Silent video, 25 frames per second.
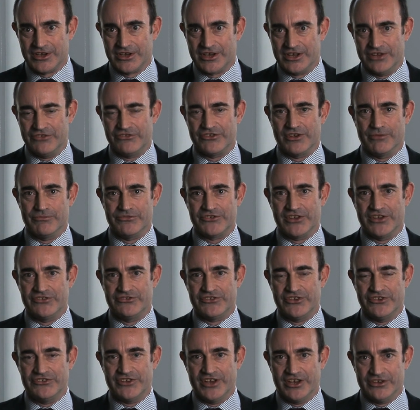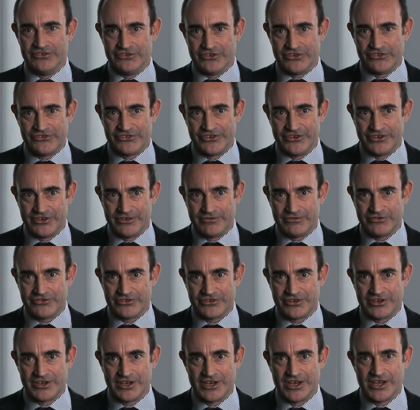in some senses
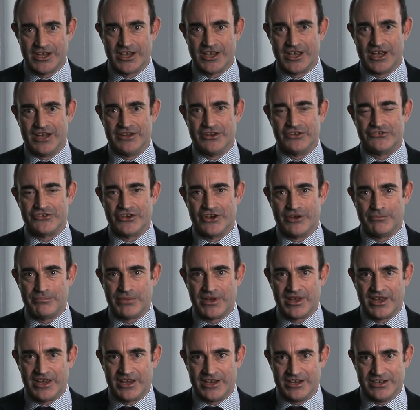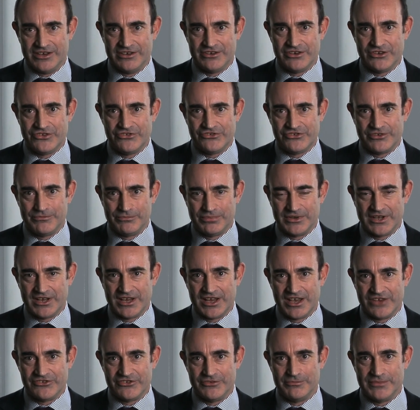underserved, and that our pain simply
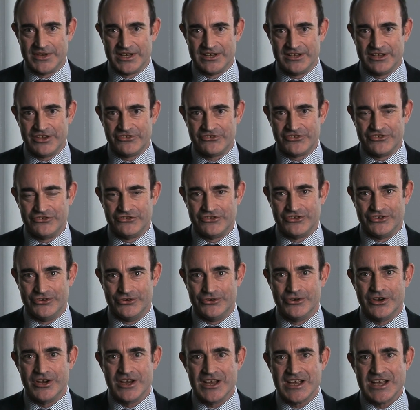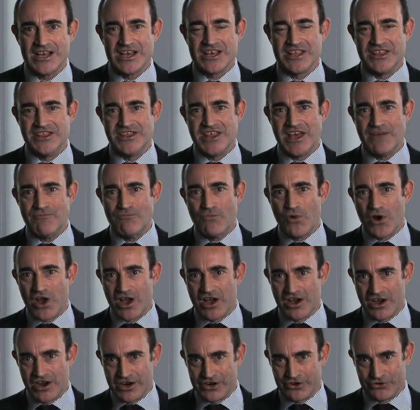hasn't been listened to, then we're
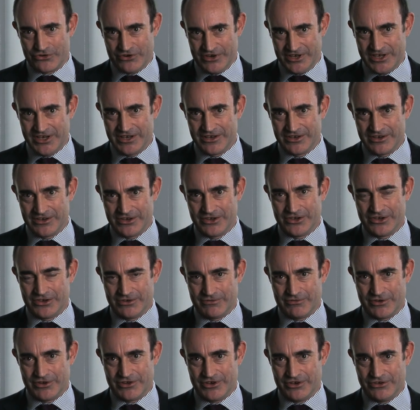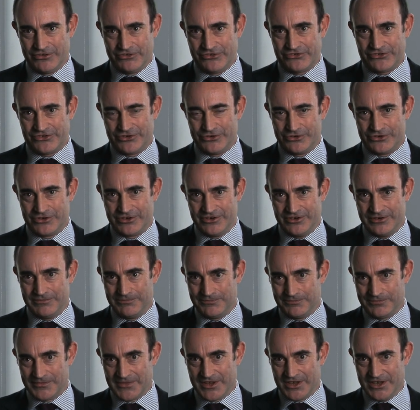hungry for those who can
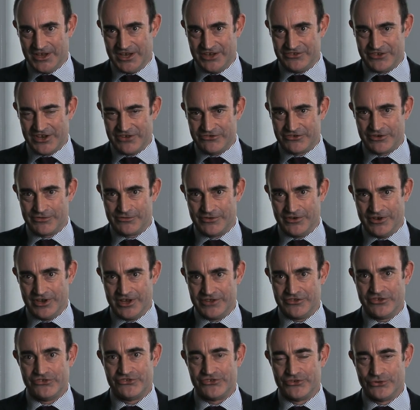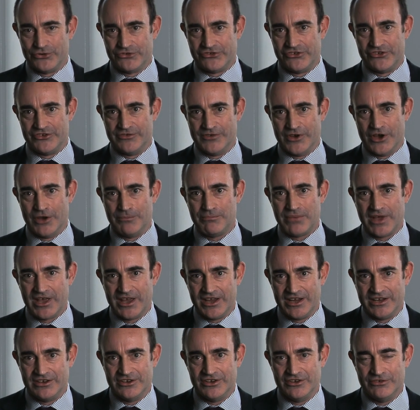identify the sources of our
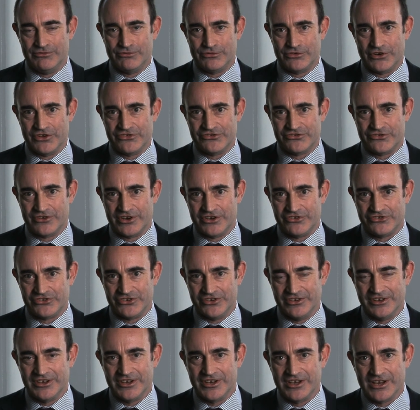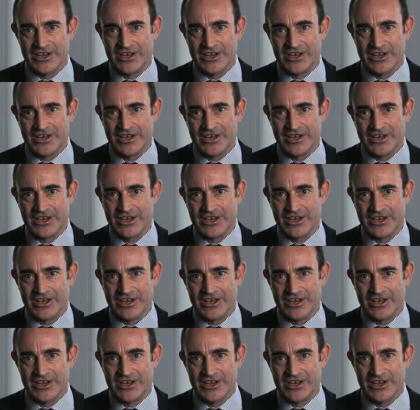pain and frustration